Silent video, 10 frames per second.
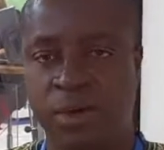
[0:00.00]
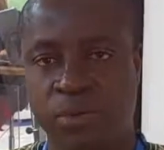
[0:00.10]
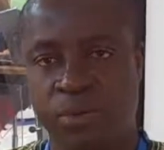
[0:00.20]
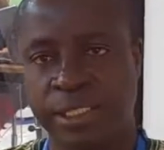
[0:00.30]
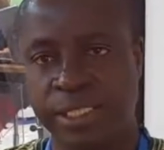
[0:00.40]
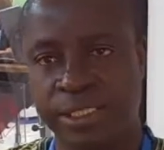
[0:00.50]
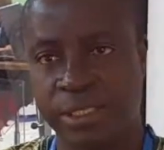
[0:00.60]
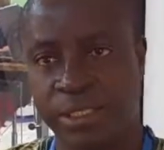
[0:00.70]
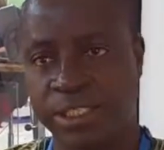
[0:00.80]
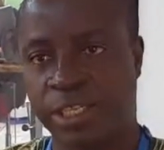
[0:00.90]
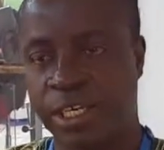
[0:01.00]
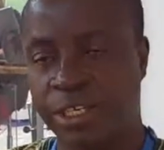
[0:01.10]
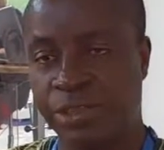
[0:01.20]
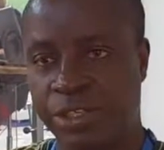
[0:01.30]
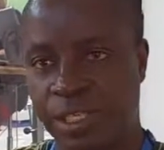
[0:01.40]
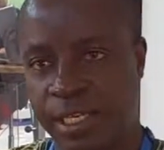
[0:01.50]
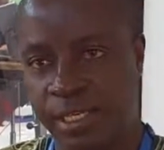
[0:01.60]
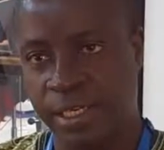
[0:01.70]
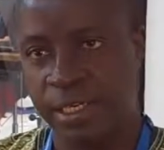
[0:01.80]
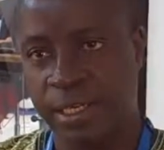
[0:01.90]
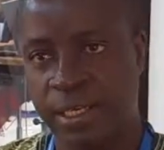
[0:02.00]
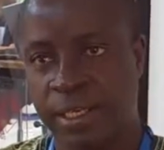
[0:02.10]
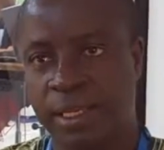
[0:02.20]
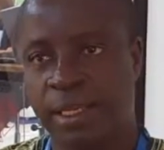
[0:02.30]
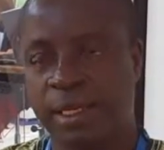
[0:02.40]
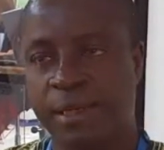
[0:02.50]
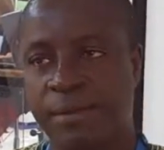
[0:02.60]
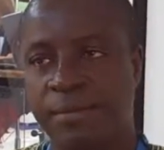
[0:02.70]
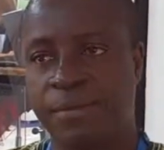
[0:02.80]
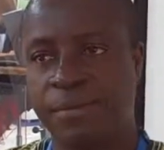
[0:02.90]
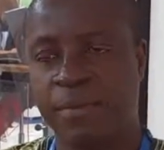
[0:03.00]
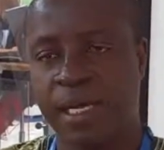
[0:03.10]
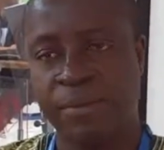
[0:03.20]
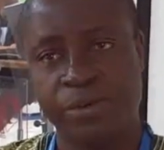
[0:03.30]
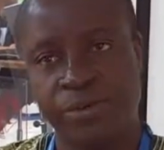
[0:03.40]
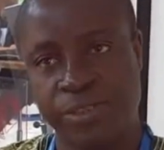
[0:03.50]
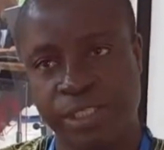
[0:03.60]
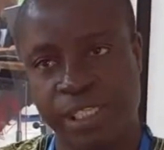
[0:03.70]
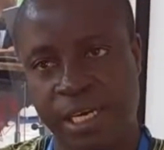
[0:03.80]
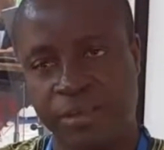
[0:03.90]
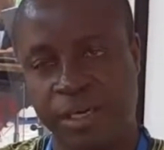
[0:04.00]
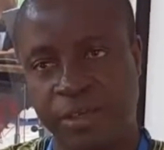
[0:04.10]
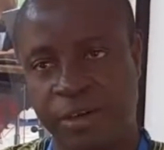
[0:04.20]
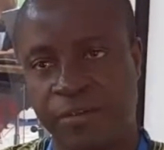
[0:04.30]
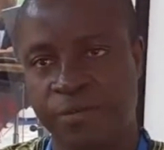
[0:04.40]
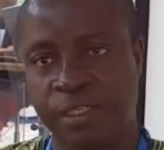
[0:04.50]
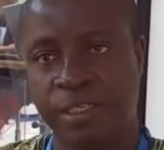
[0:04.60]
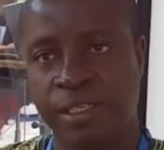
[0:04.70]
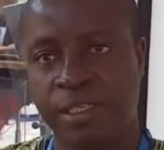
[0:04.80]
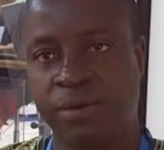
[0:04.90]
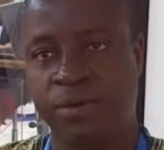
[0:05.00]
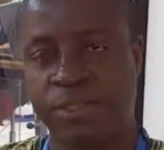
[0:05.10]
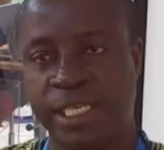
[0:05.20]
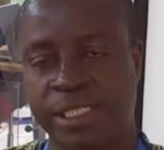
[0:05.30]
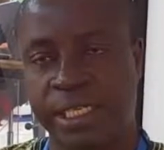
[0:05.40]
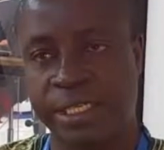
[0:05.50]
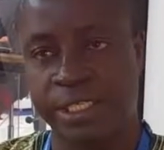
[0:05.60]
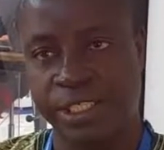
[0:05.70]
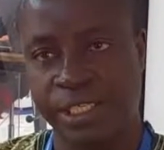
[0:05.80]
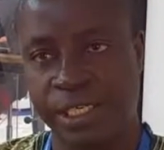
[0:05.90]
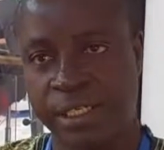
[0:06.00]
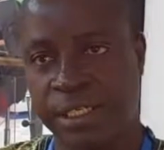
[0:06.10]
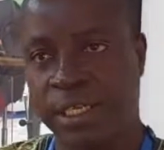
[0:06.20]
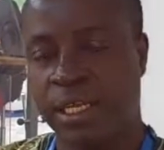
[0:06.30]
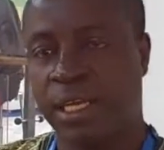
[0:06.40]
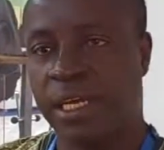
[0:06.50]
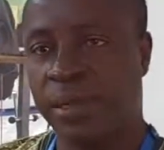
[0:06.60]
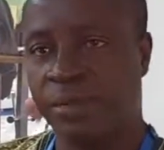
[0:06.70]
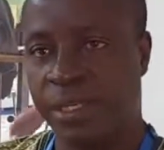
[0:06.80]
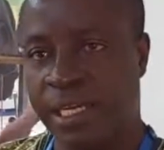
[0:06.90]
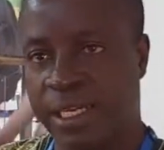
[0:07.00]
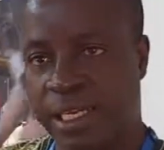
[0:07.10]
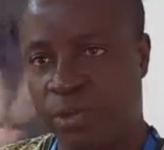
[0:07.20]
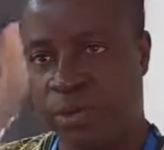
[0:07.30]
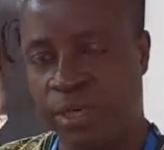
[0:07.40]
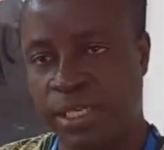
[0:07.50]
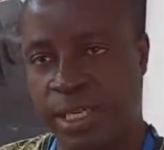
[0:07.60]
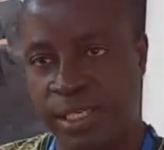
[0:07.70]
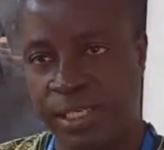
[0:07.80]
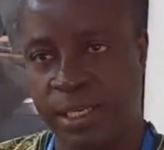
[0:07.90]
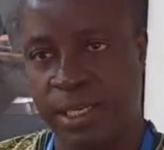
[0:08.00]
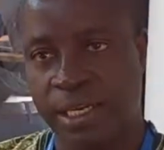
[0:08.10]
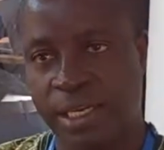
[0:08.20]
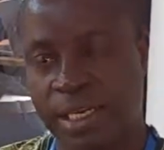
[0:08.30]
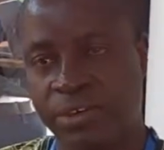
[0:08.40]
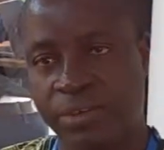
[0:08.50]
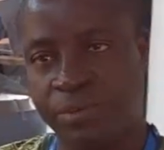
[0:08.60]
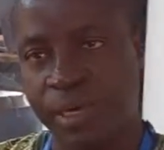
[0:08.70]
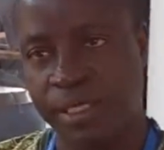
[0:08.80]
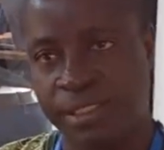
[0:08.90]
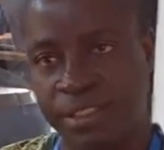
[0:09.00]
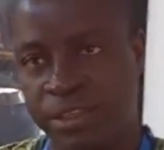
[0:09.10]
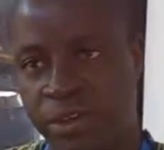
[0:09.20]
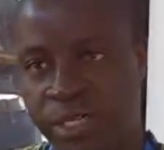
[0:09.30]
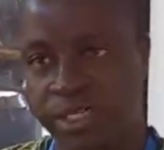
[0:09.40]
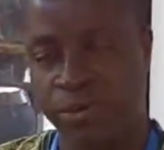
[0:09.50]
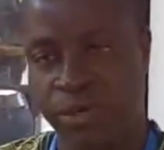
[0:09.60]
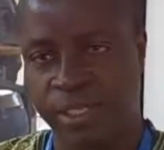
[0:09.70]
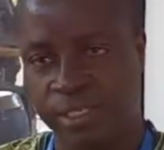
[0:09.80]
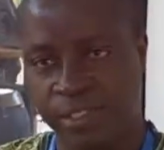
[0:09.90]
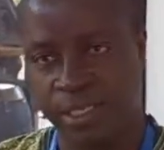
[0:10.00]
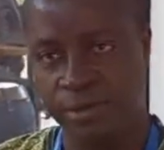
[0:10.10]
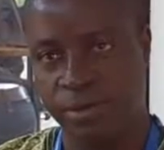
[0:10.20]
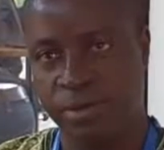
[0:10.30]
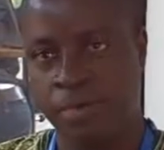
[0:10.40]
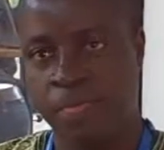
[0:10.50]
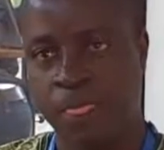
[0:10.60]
on water and sanitation issues in Nigeria. Um, I'm also the chairman of the Water and Sanitation and Media Network in Nigeria that comprises journalists working in the sector.